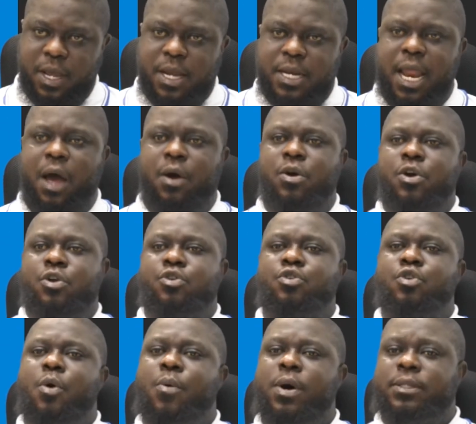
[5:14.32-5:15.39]
now you
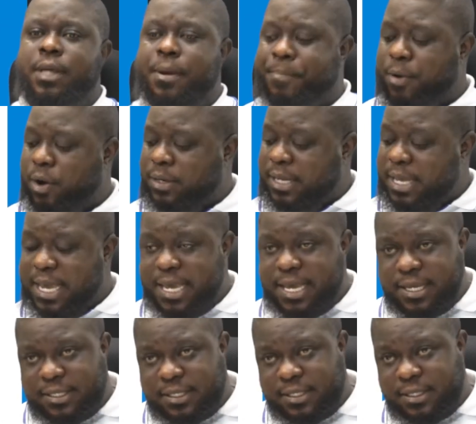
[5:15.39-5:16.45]
know what a bond
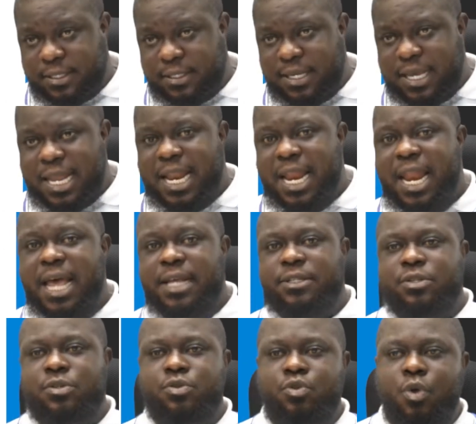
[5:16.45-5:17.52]
is
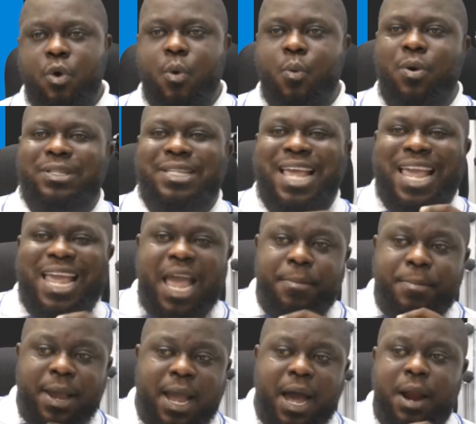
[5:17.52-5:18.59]
let's know what a
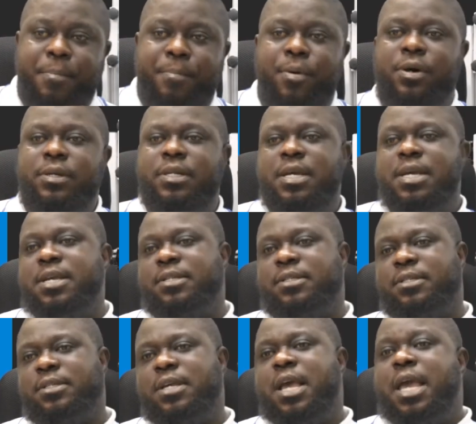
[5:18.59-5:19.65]
chemical bond
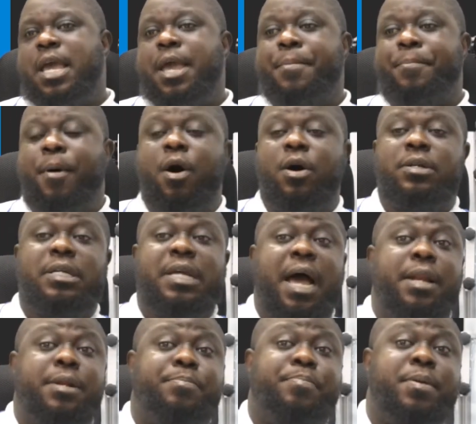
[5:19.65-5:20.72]
is a bond
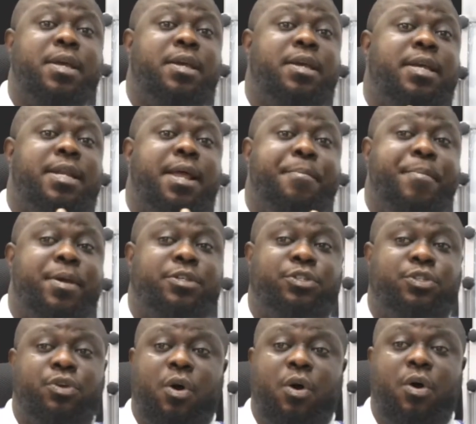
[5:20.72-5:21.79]
can be in a
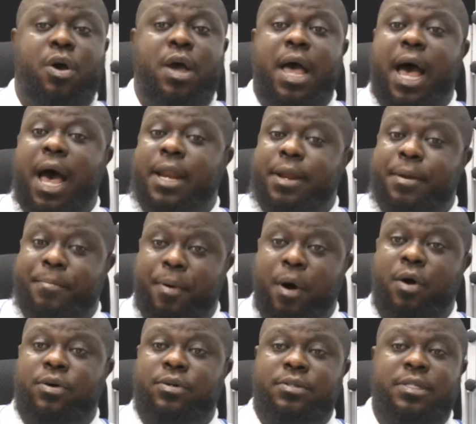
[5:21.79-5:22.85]
mixture and a
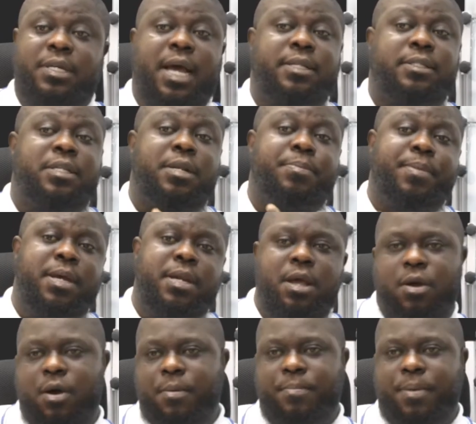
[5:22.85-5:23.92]
bond can still be in a
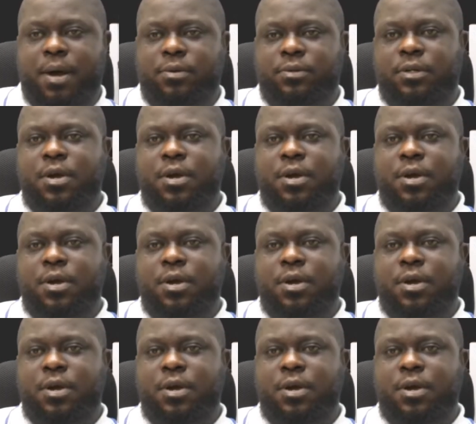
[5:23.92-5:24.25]
compound.